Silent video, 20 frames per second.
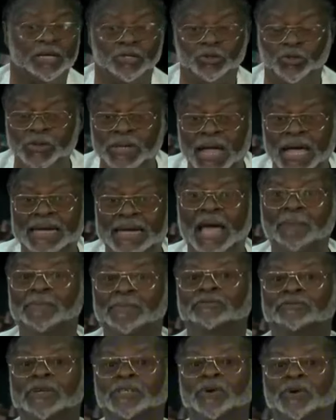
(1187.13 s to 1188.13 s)
Today, that
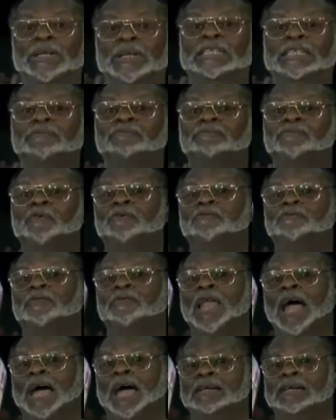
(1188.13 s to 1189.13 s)
betrayal is in full
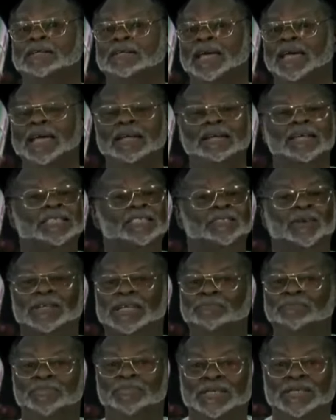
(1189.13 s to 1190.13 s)
flight. AD is not
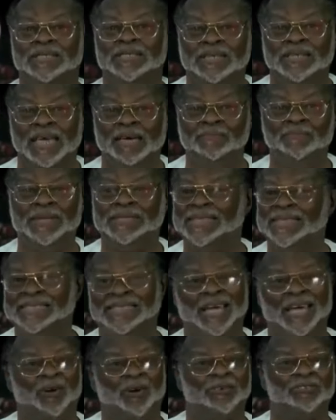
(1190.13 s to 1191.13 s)
APC. APC
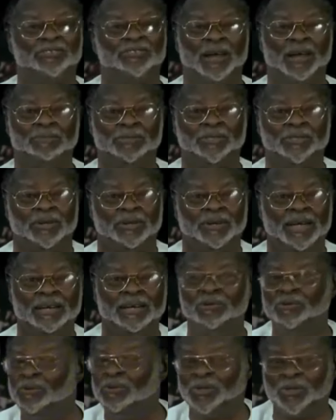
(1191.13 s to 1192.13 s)
is a contraption, a
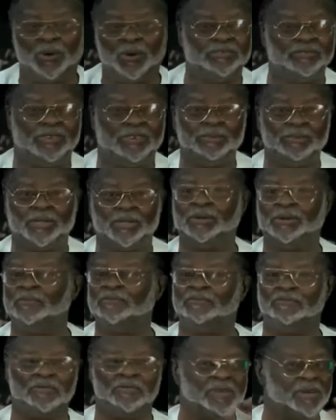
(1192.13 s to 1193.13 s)
loose contraption
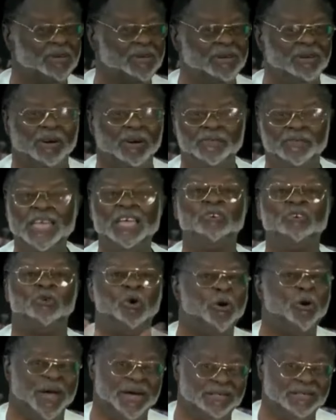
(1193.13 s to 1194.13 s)
of
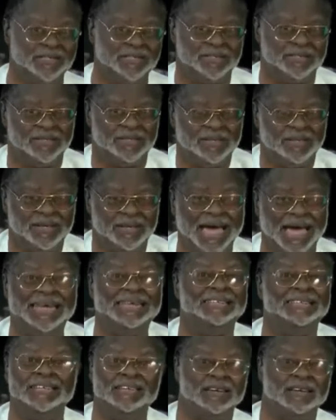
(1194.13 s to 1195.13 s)
inchoate
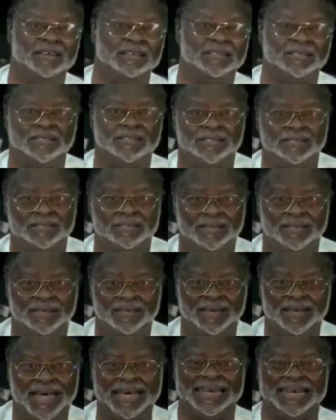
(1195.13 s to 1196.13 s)
ideas
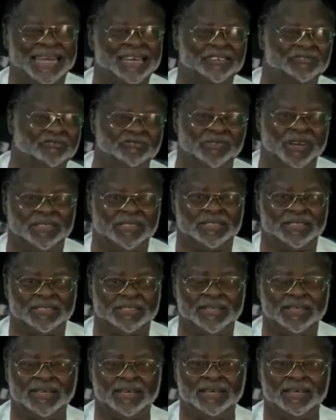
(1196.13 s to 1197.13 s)
and
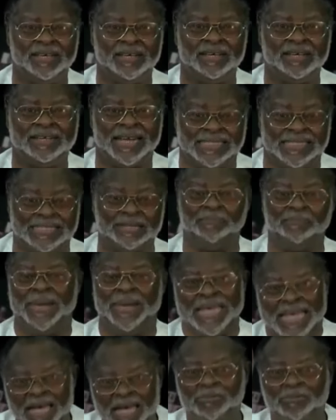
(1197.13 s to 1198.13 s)
interests that simply
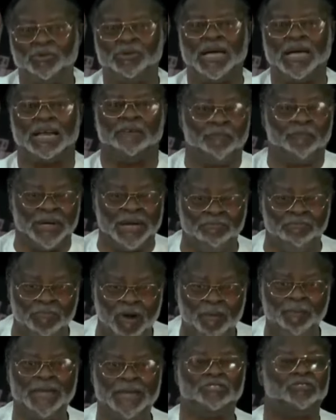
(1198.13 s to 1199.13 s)
came together for the
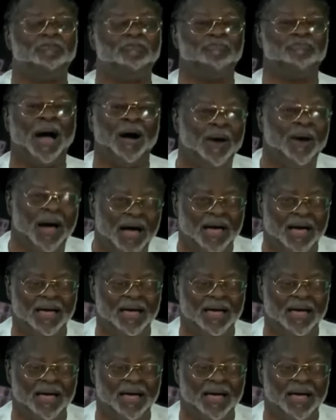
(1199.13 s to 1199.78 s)
moment of power.